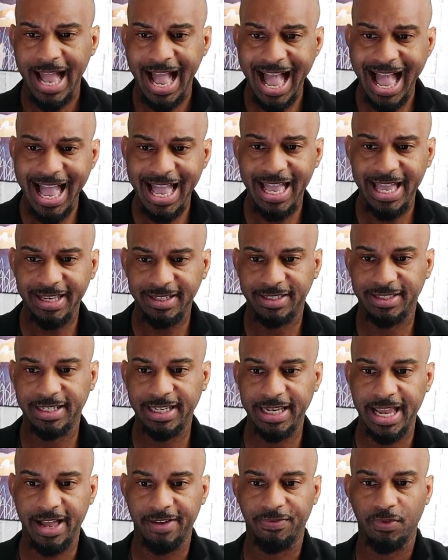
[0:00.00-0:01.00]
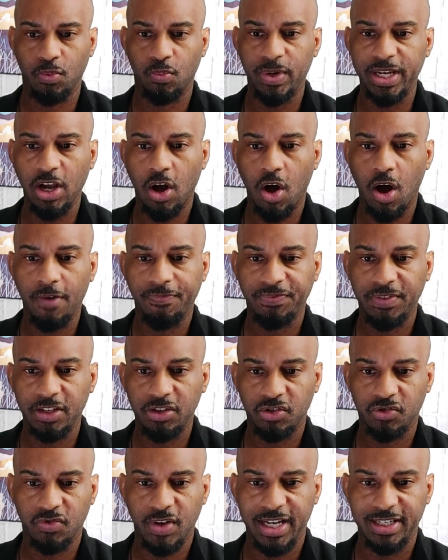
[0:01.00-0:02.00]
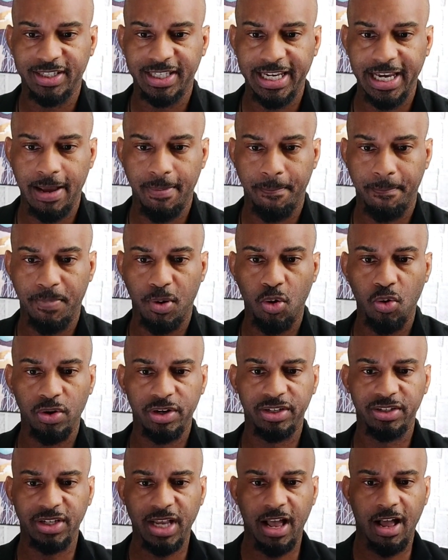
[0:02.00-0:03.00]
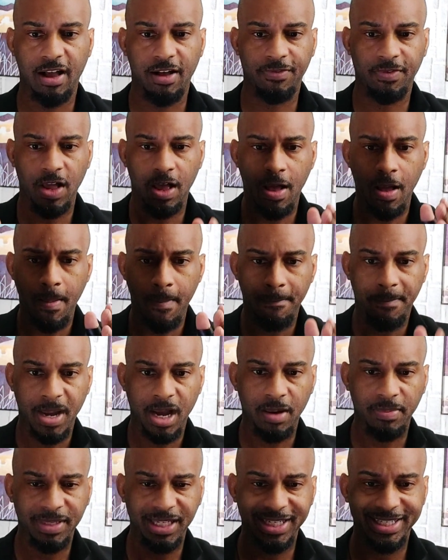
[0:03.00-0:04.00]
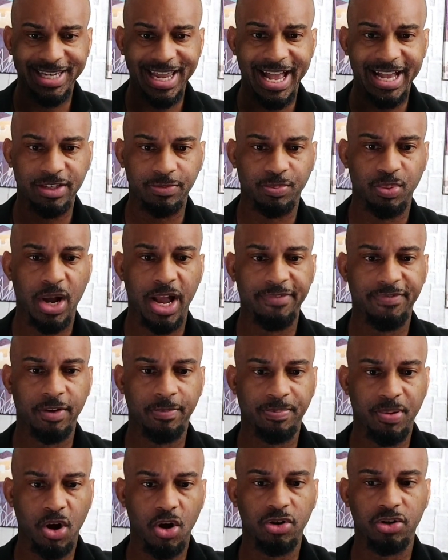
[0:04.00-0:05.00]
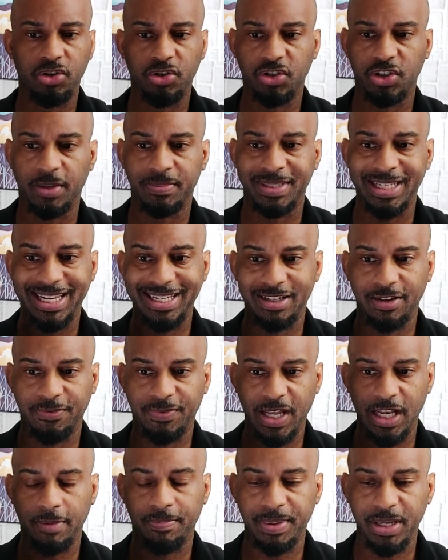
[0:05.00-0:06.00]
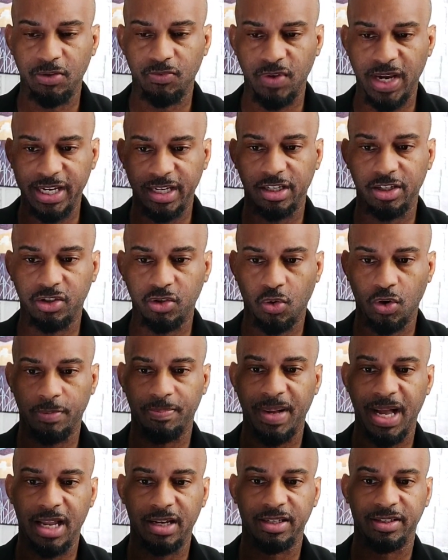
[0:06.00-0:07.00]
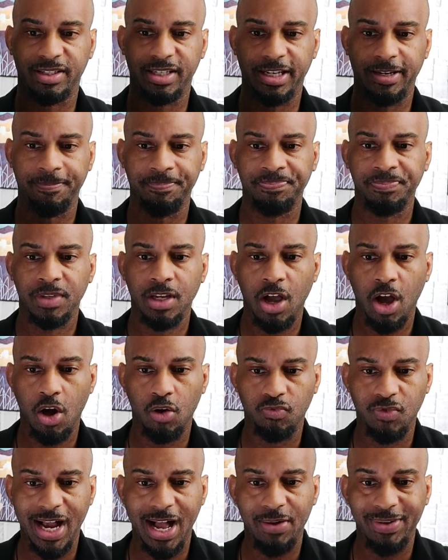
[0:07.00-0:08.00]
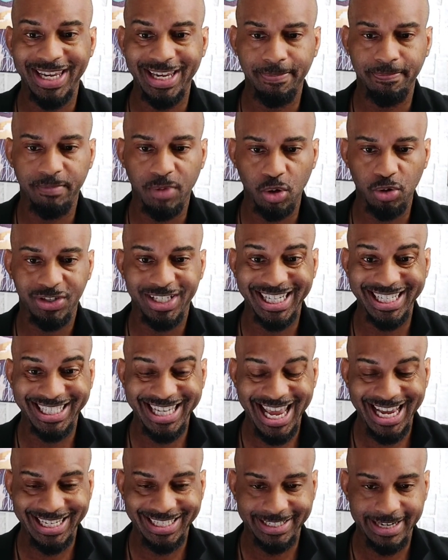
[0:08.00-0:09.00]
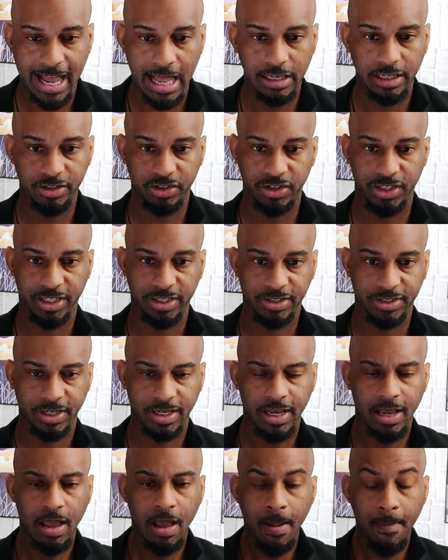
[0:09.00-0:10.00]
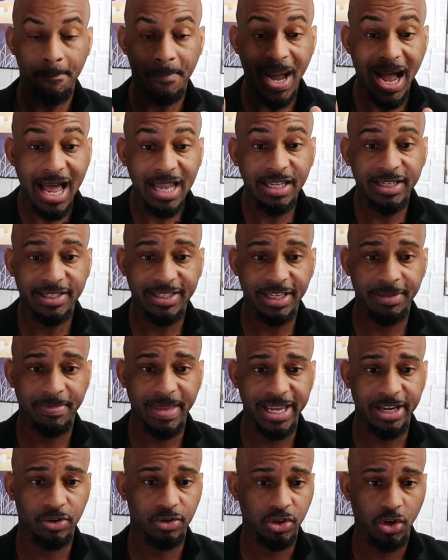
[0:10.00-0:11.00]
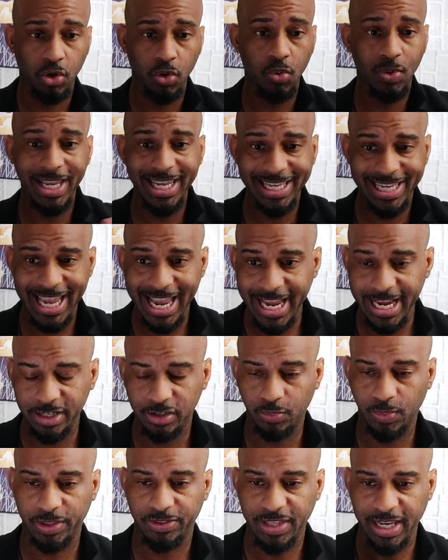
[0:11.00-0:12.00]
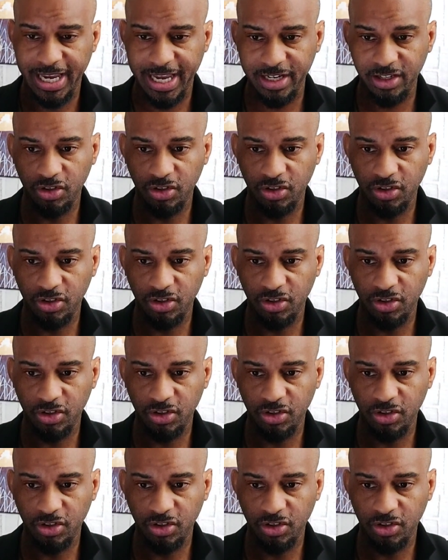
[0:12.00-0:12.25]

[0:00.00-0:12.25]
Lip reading: At SDF, we often stress the importance of public-private partnerships in developing regulatory policy around emerging technologies. Policymakers who engage with the